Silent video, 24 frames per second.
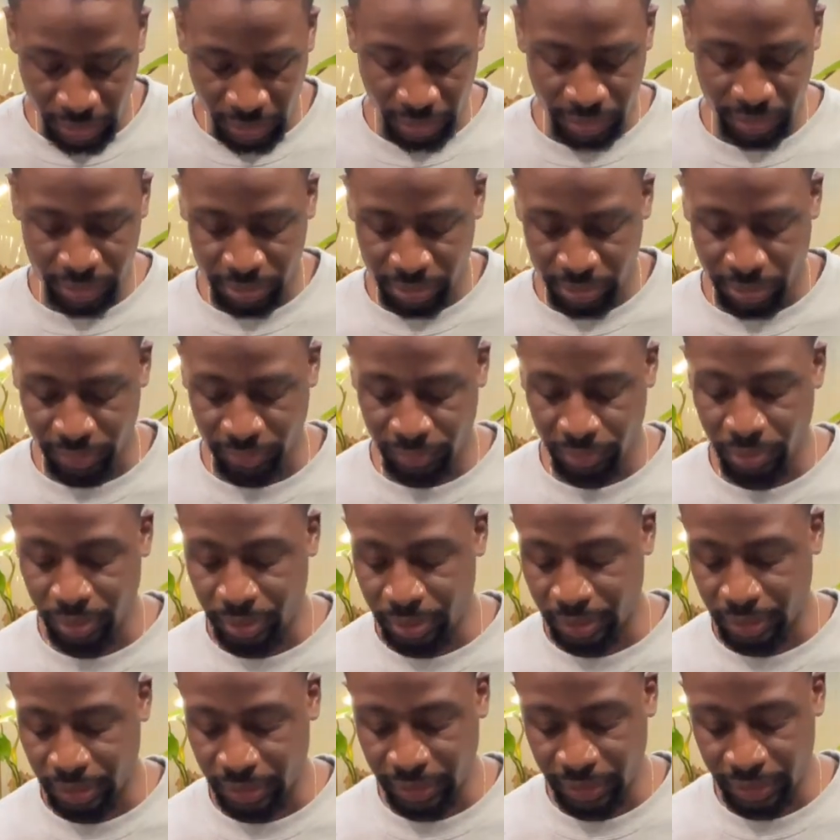So if you're an
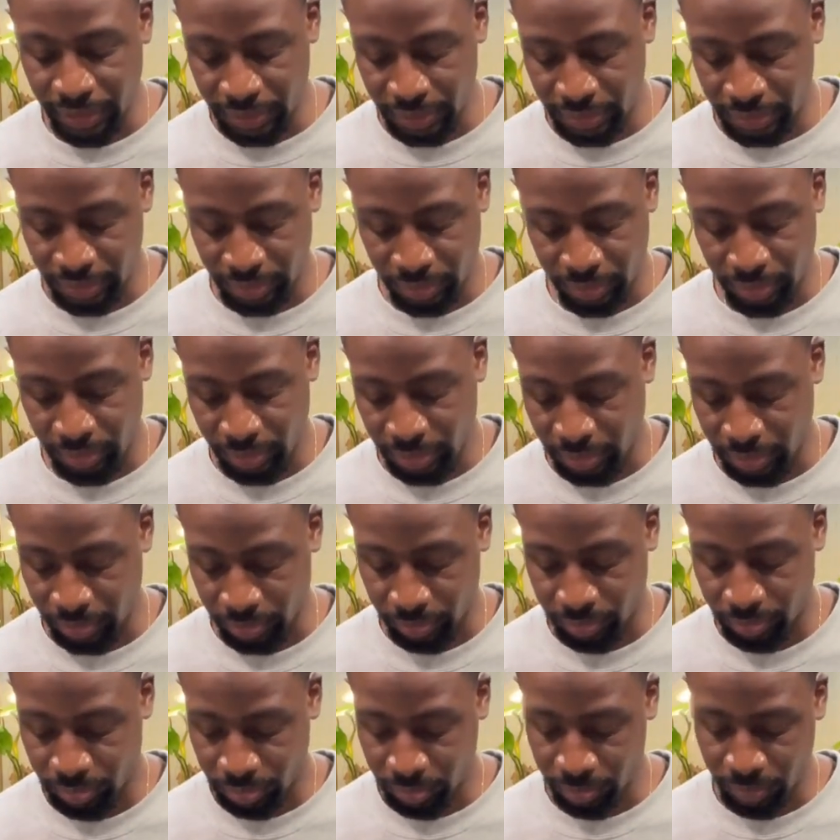elitist, you
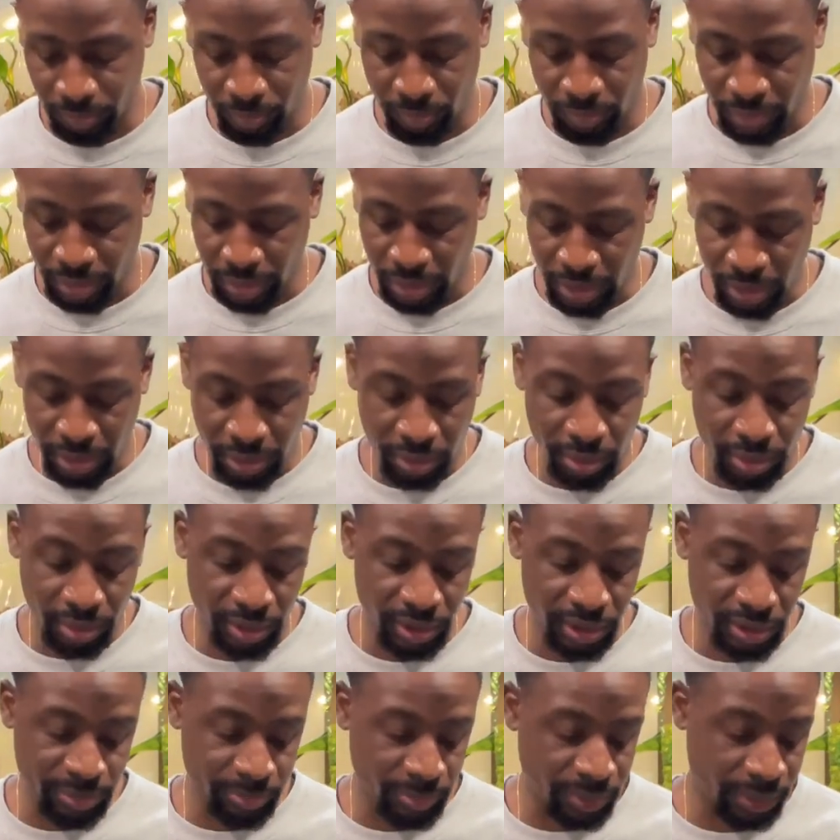can
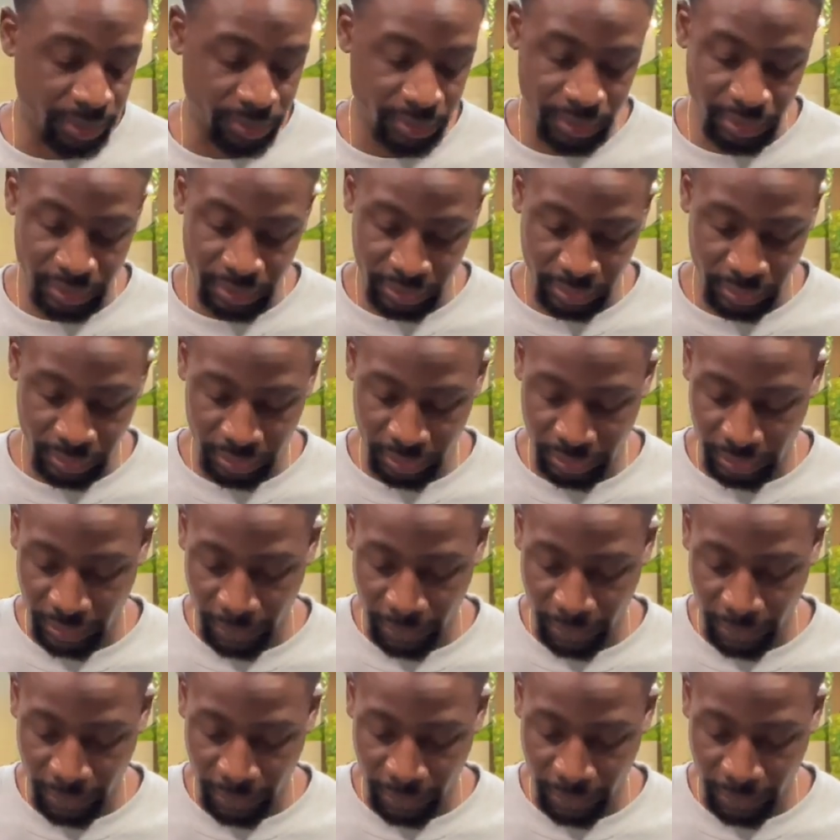kiss my grits.